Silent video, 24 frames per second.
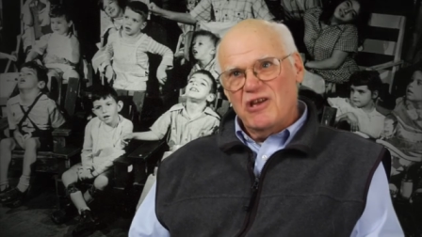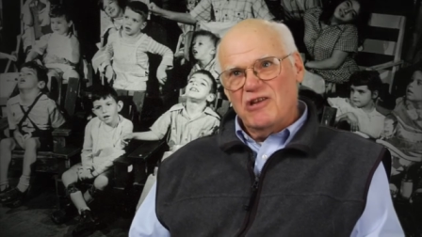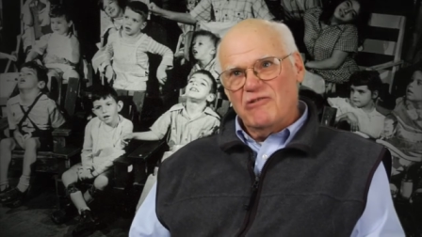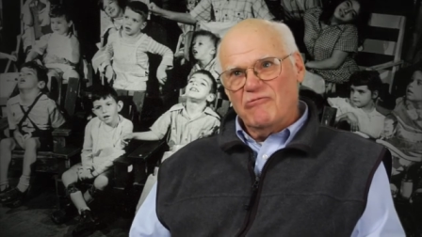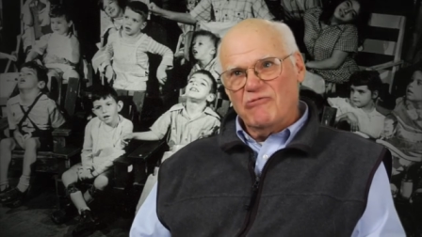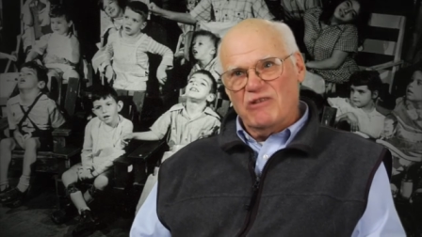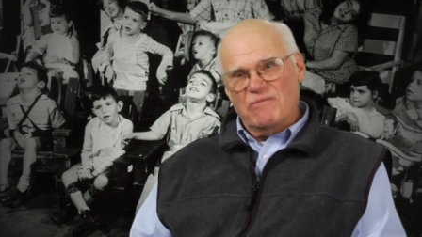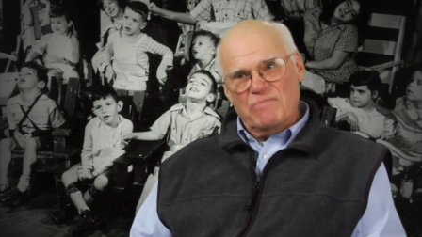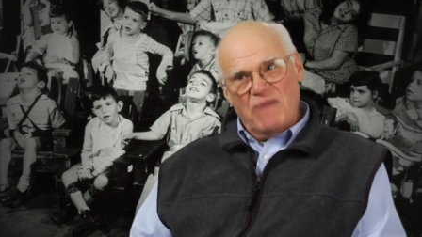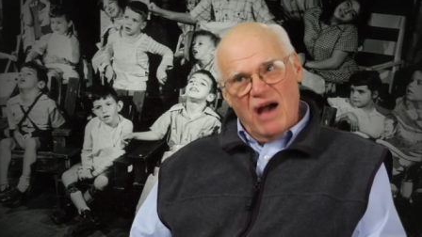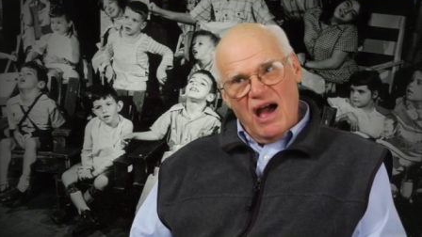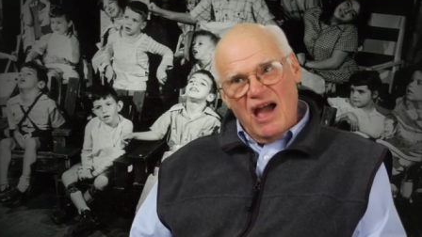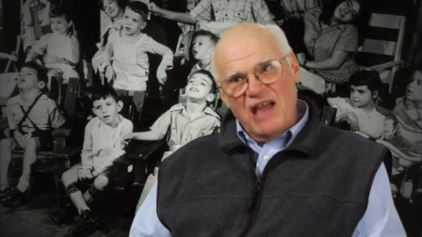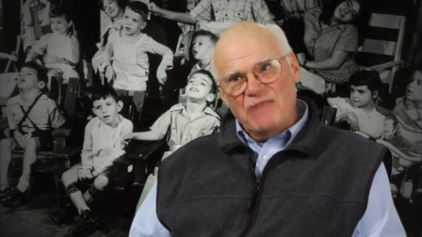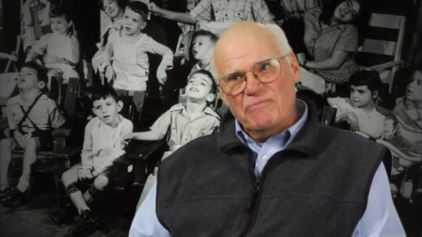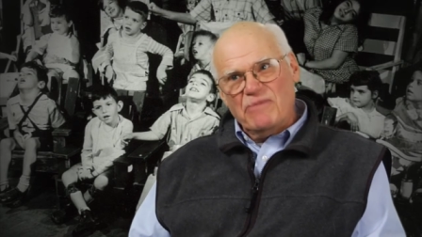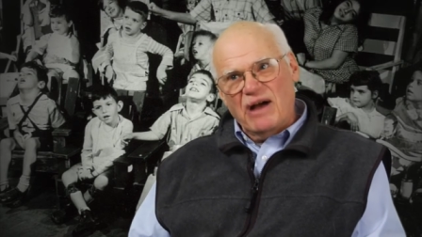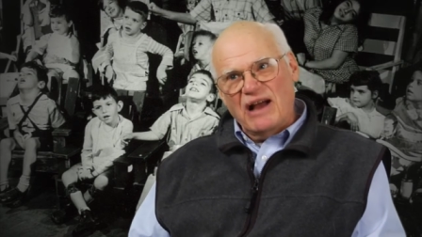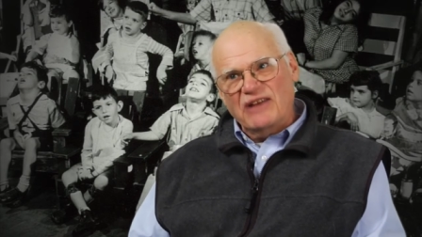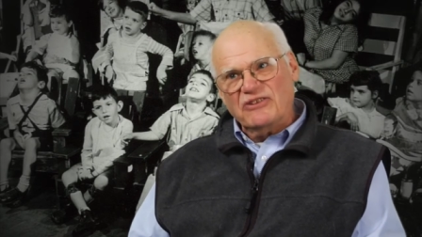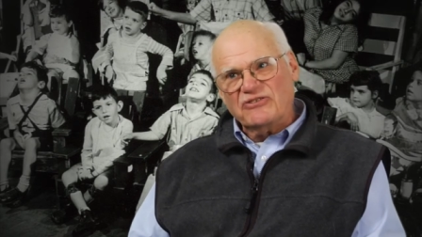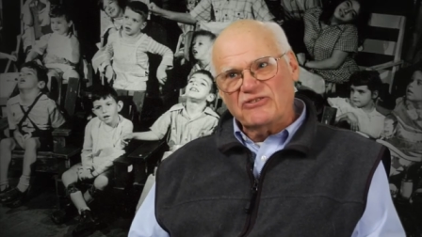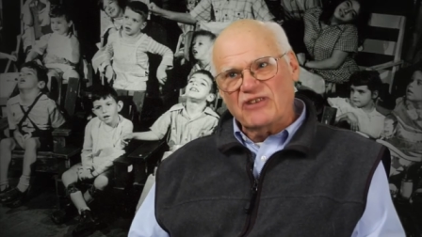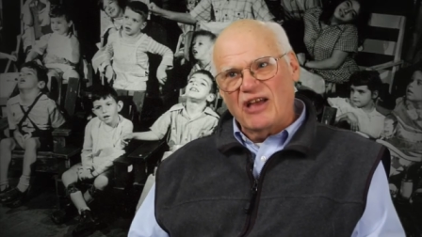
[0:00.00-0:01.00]
remind
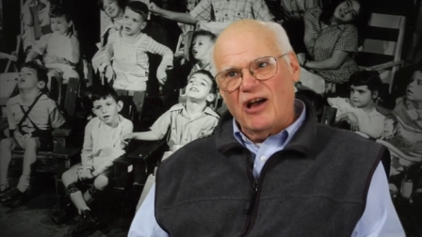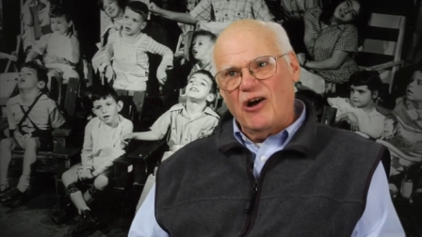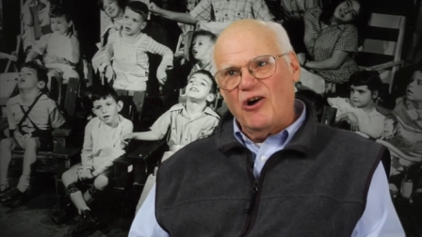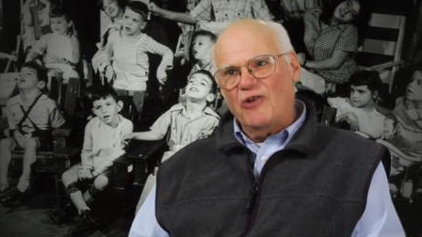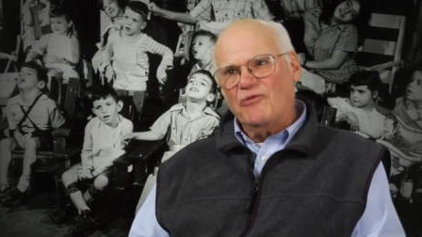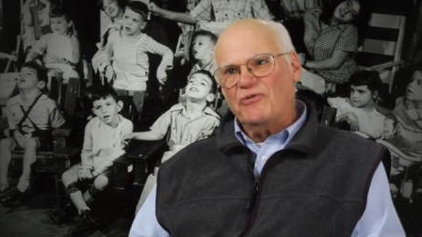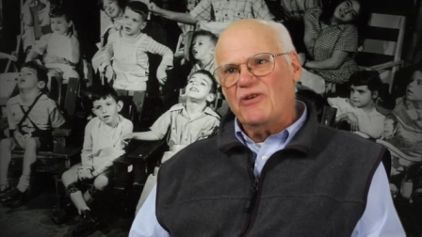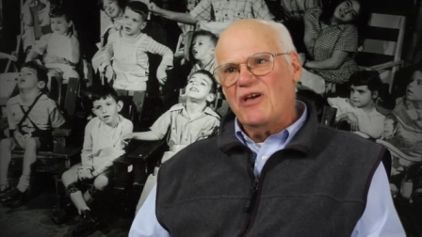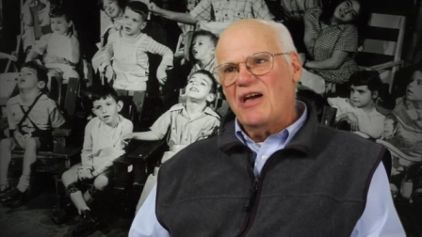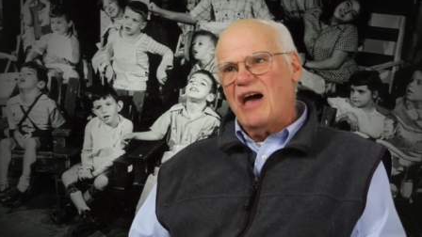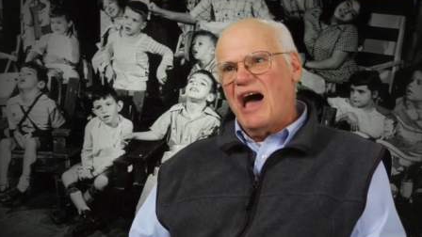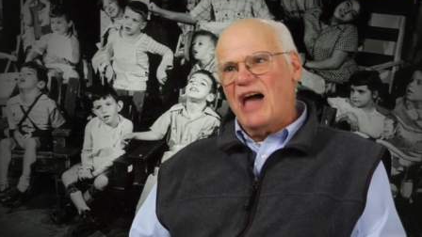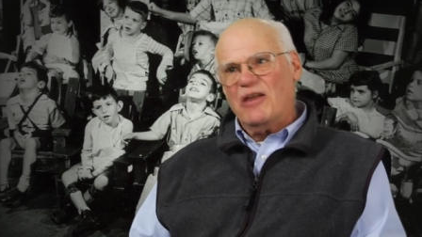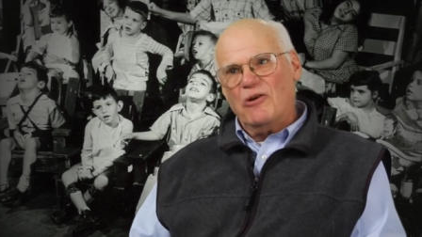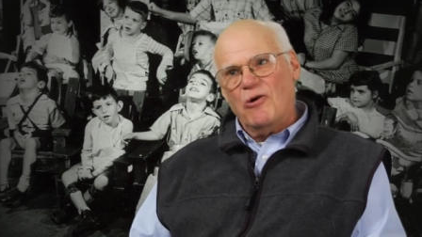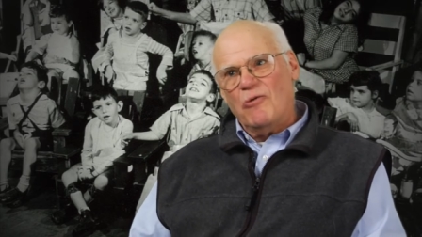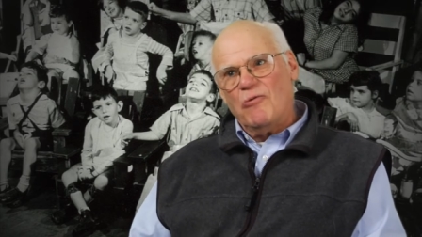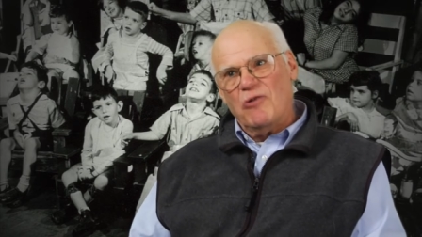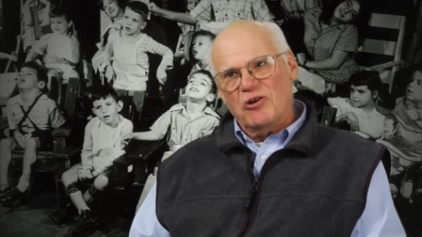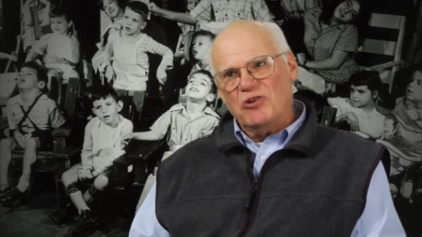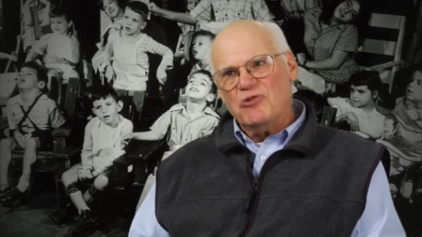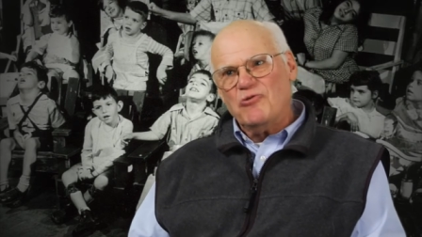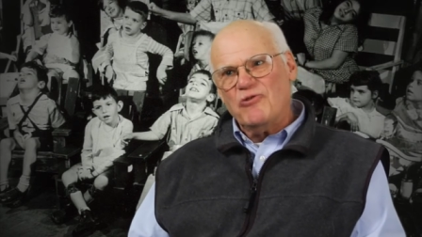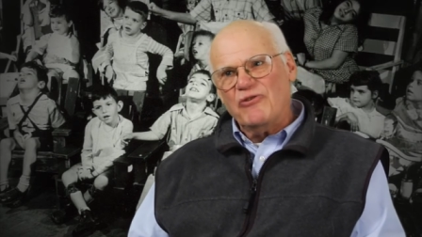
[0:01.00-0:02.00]
myself I don't
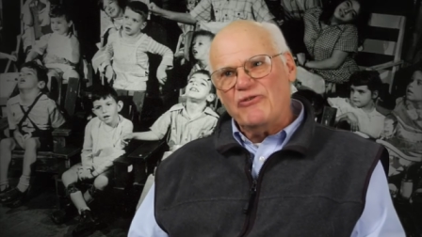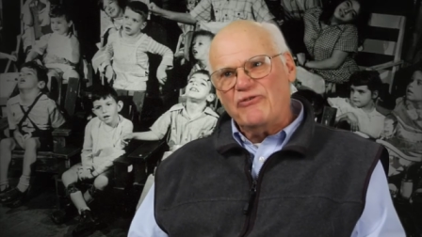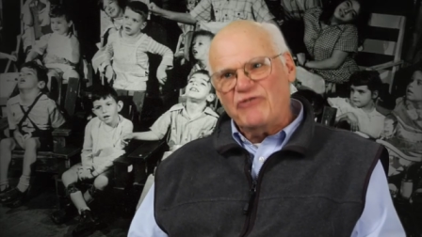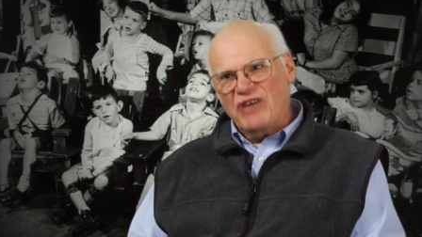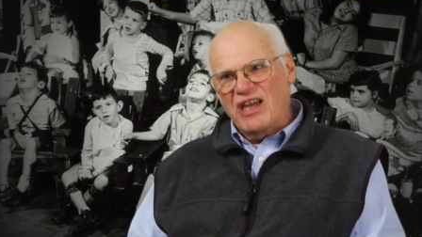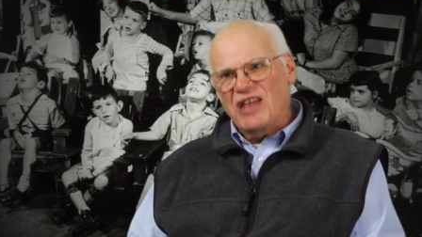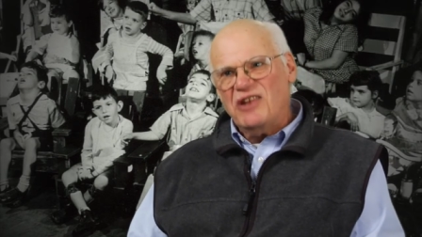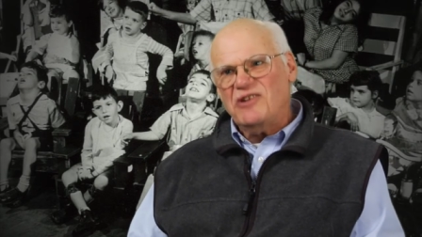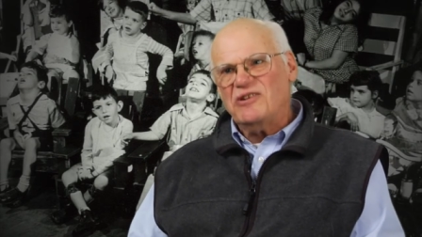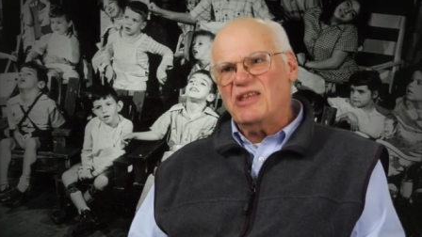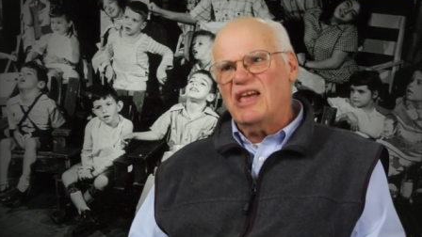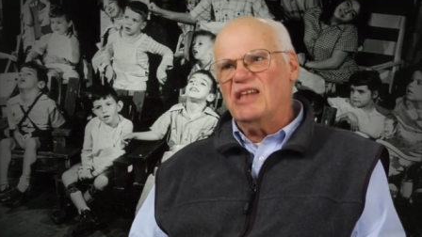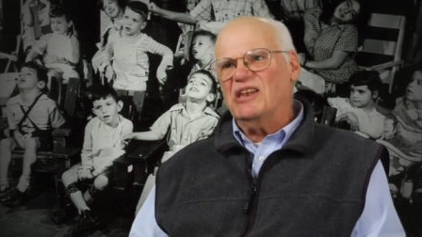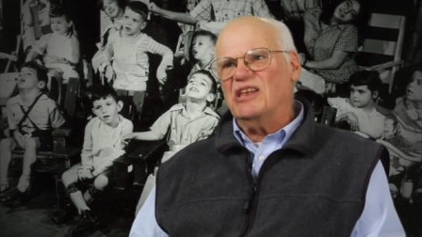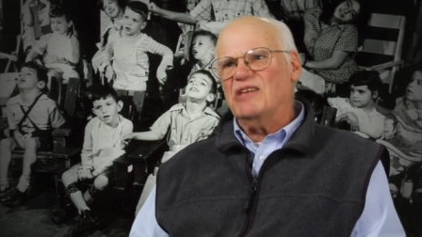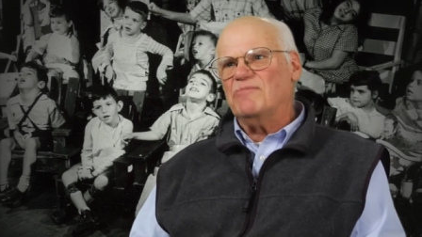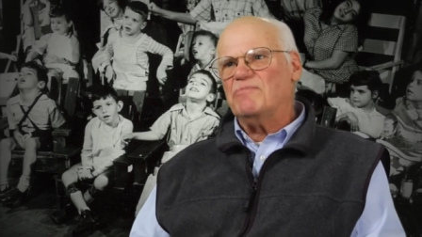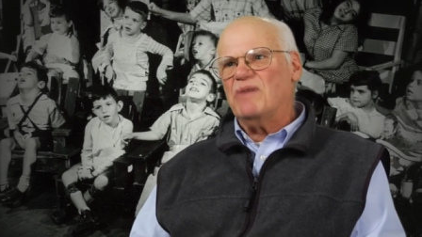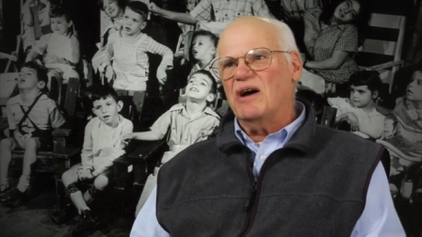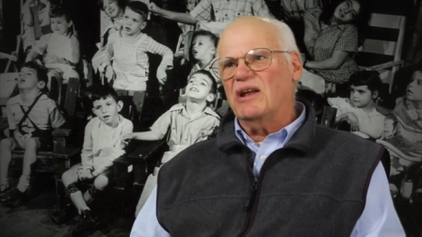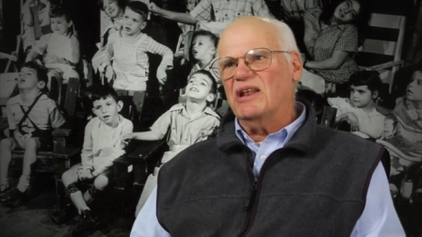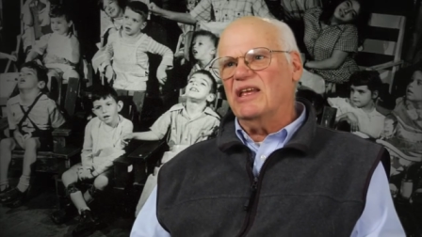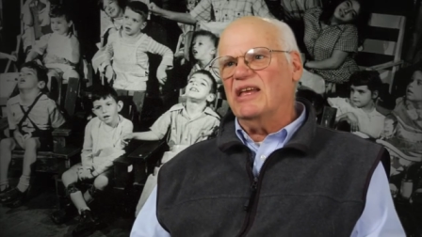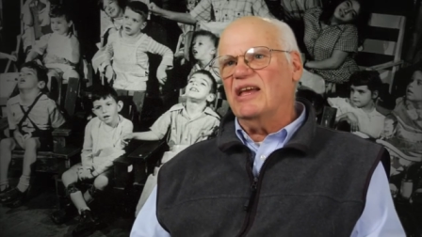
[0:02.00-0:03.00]
want to offend
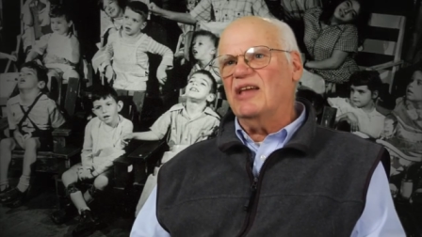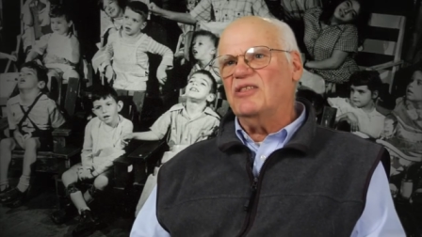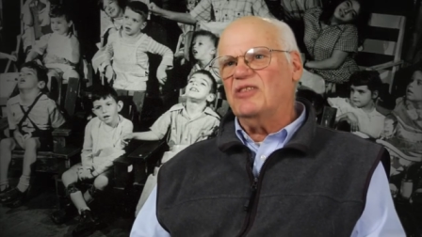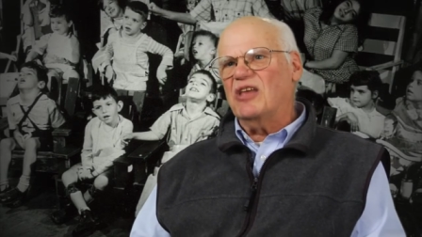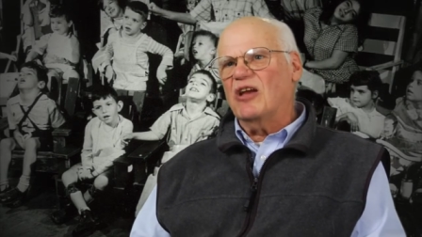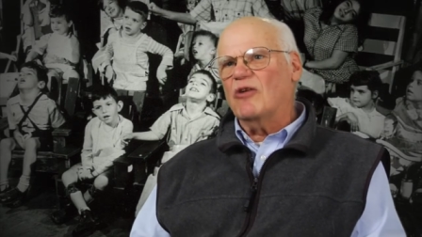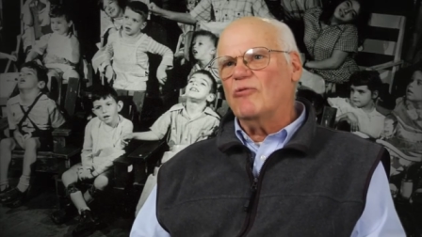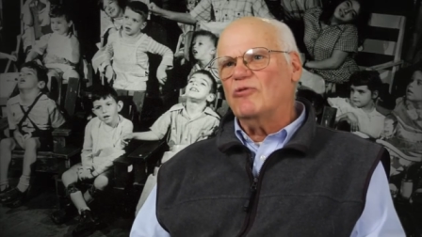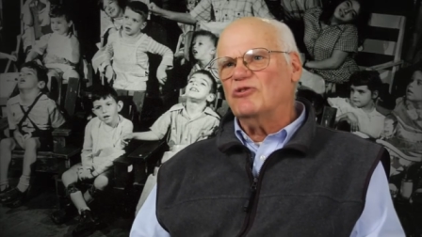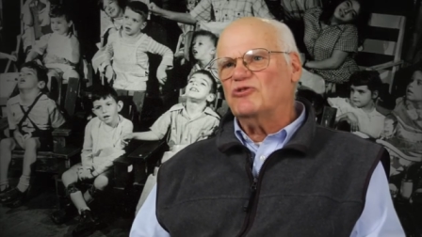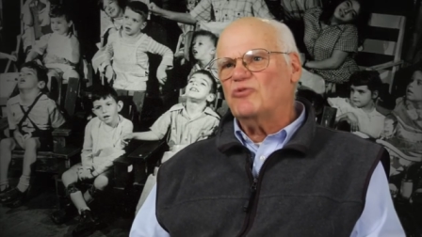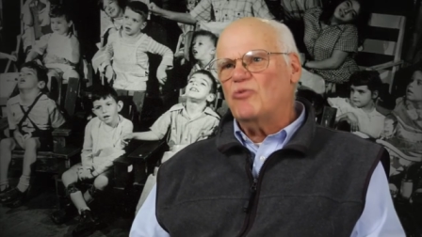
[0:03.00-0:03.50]
anybody. And there was